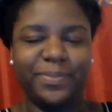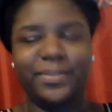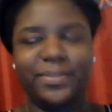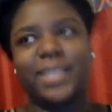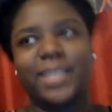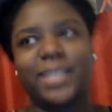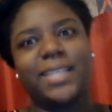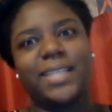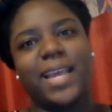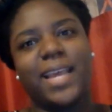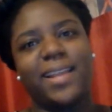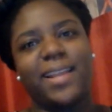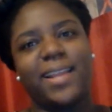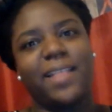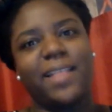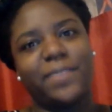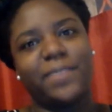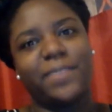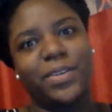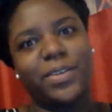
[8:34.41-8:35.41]
Because again,
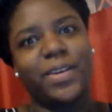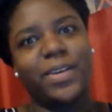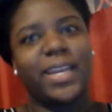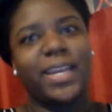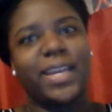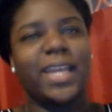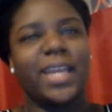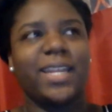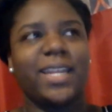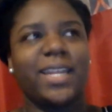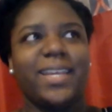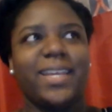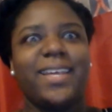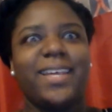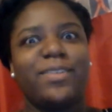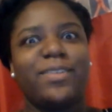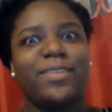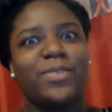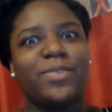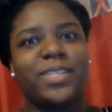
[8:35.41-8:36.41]
I live in New York, and
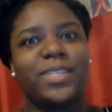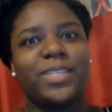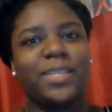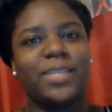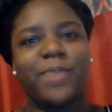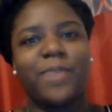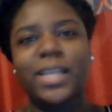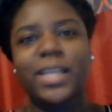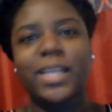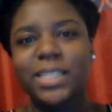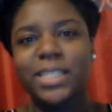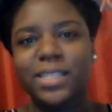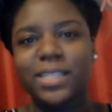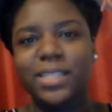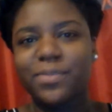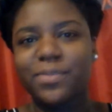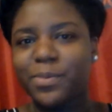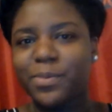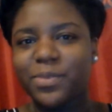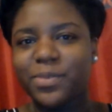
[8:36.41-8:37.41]
you see
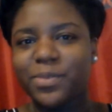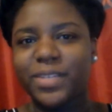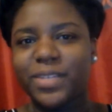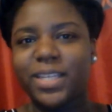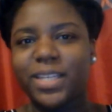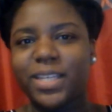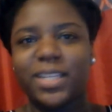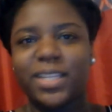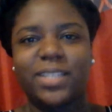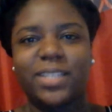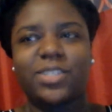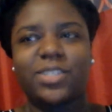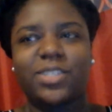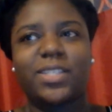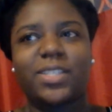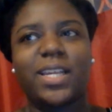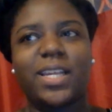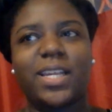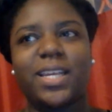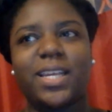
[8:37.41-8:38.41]
prices for movies. It's
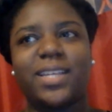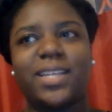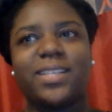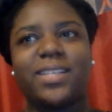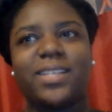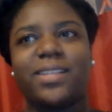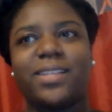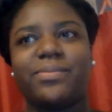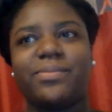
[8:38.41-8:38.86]
just like, no.